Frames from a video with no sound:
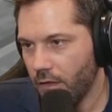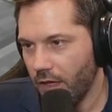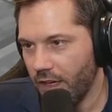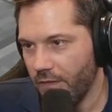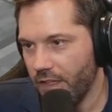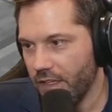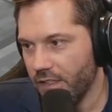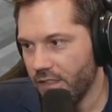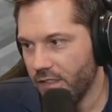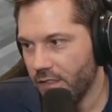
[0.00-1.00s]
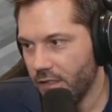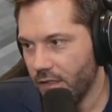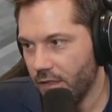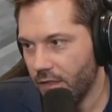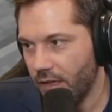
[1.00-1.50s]
I have this.
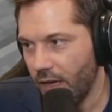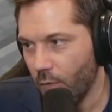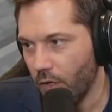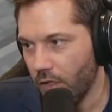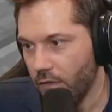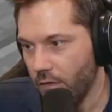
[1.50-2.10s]
Now what?